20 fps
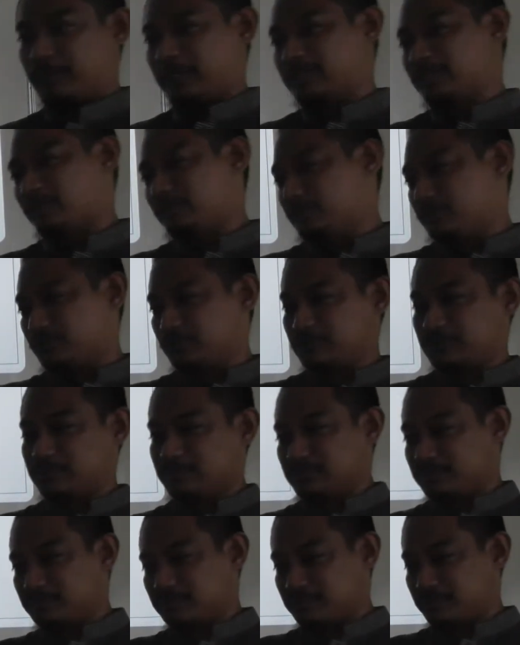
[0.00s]
background
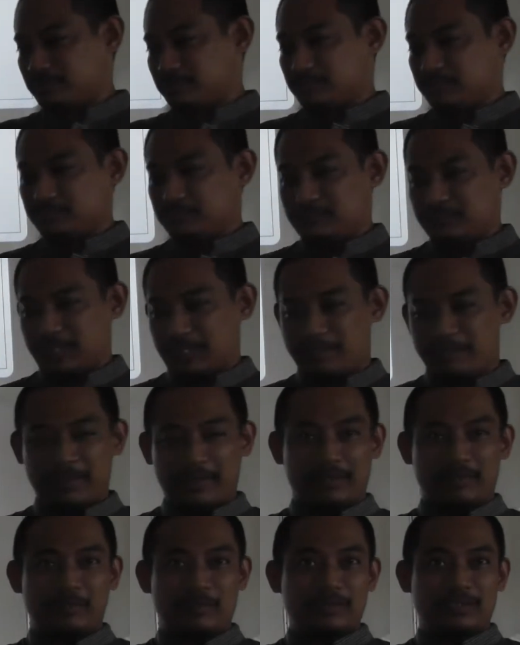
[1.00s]
you
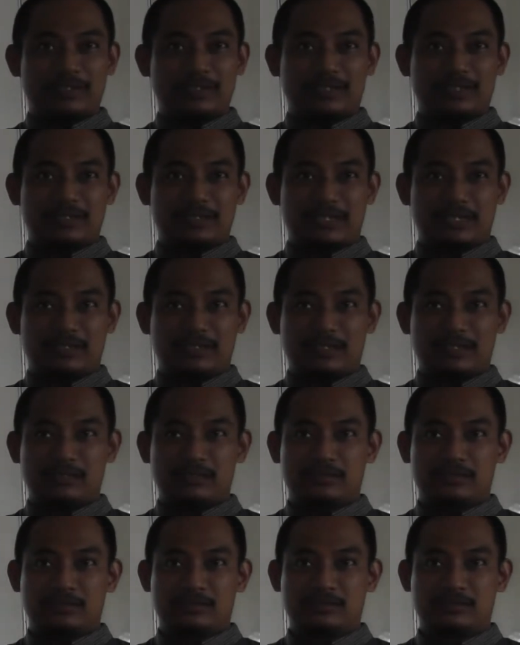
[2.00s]
merepek benda yang tak ada kaitan,
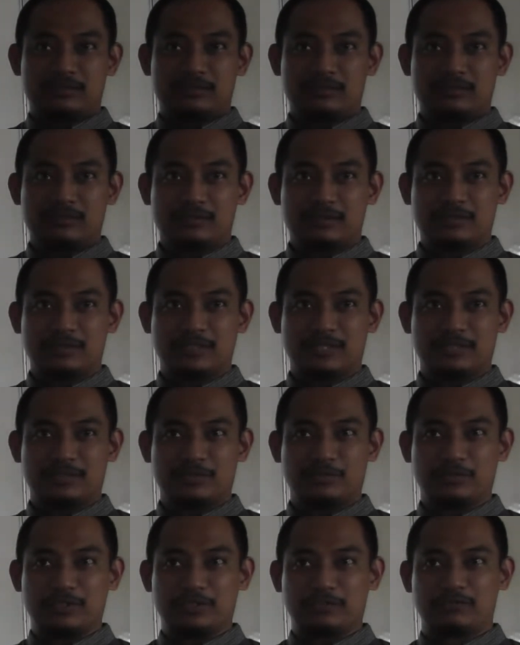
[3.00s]
it's just
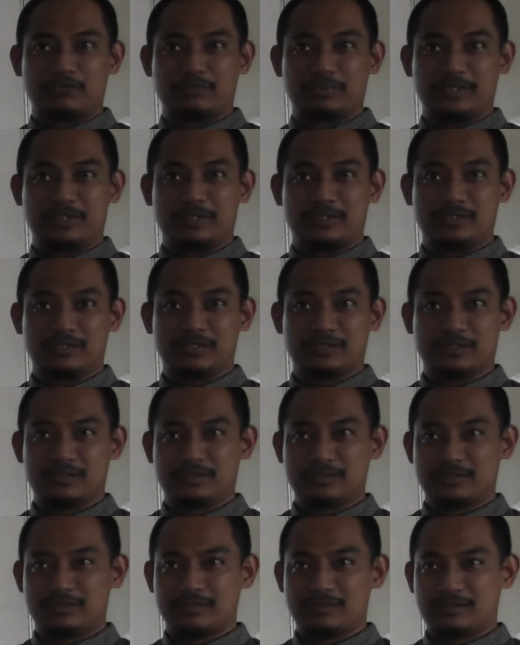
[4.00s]
a waste of space.
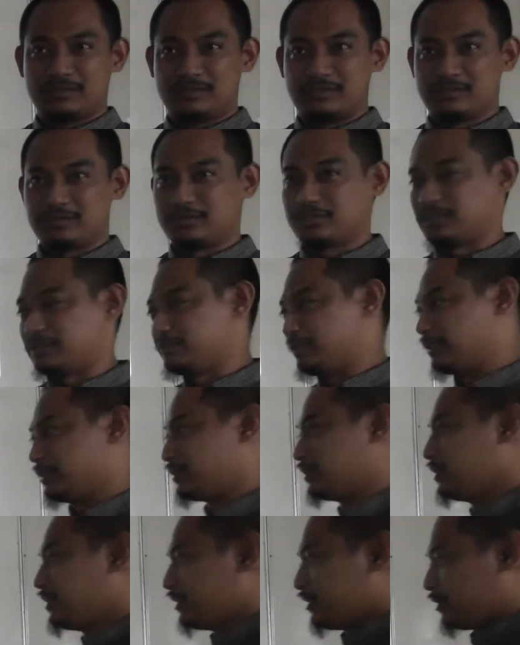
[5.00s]
You understand?
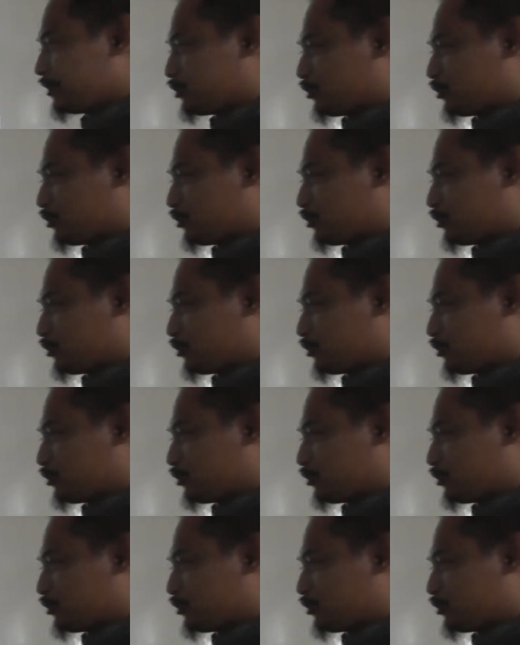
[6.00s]
Meaning it